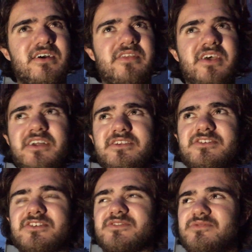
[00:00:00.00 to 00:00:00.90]
And then you
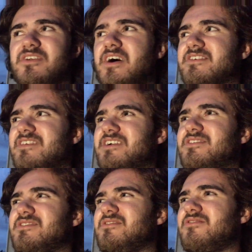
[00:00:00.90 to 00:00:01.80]
just realize
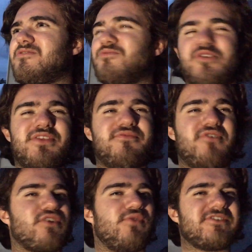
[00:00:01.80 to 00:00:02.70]
like, what the
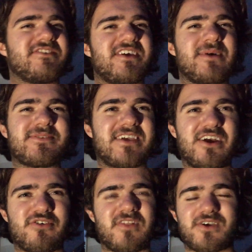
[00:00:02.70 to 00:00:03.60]
fuck was it that I'm scared of?